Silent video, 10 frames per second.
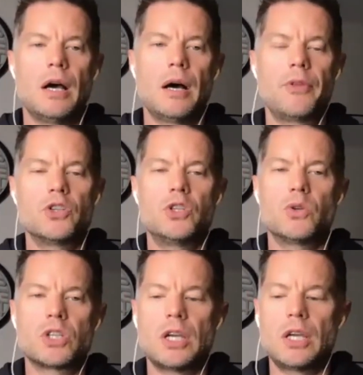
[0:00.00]
there's
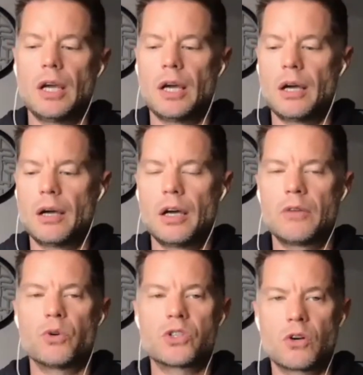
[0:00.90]
usually a
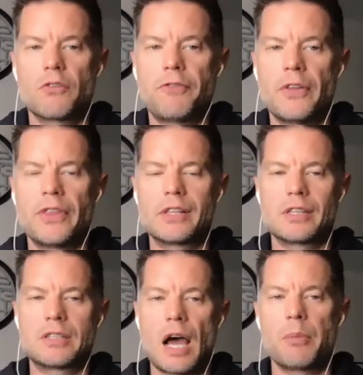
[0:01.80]
reserve fund that's
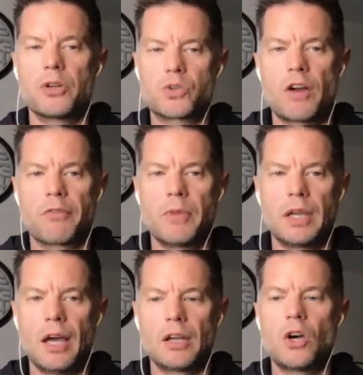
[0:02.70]
established right from the
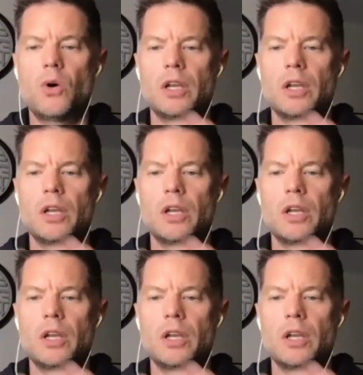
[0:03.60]
get-go,